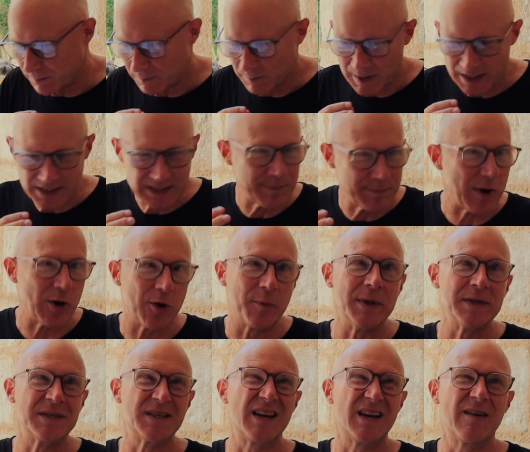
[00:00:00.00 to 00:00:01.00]

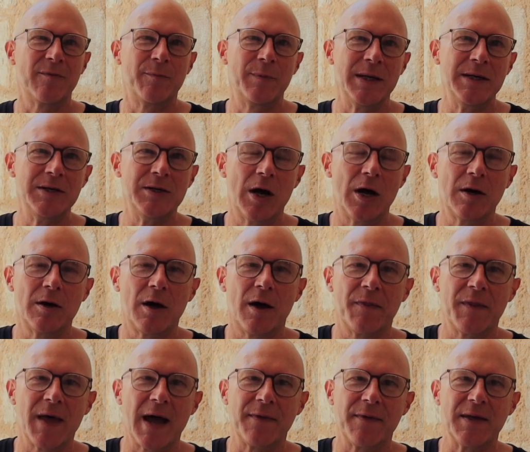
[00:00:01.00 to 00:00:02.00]
experiments that have been done
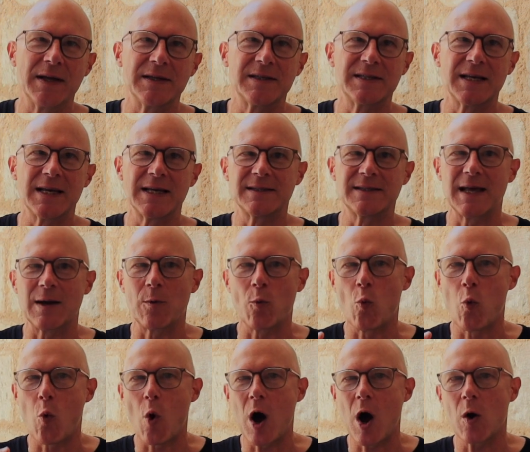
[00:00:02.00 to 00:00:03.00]
on that says that
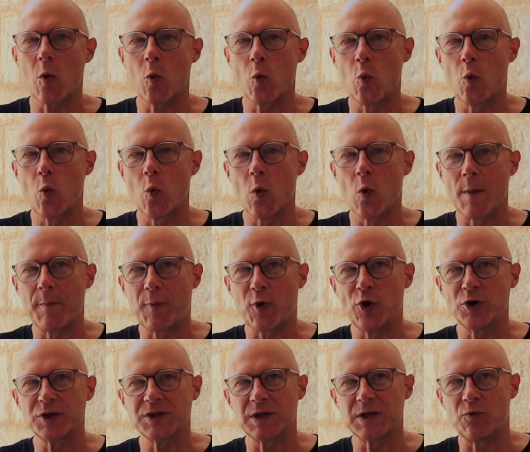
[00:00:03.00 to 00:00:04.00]
what a
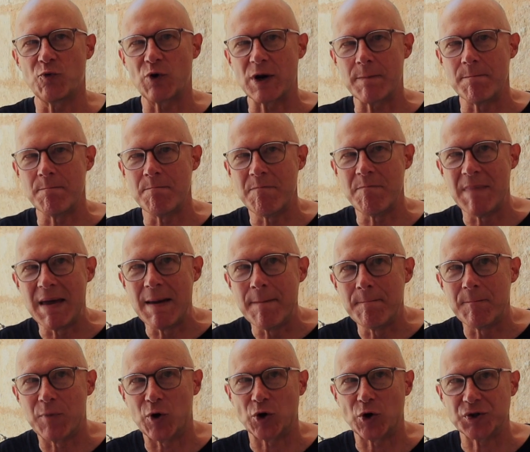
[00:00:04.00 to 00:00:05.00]
person
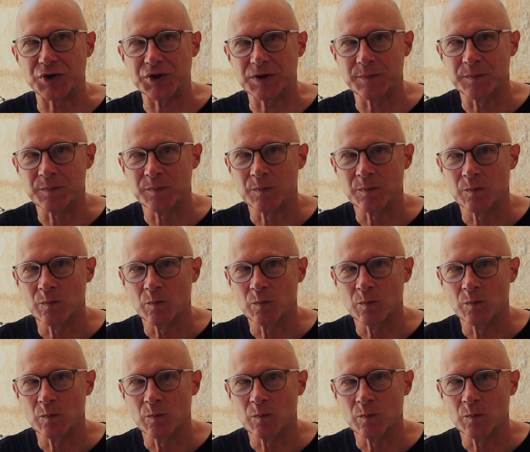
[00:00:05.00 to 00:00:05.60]
remembers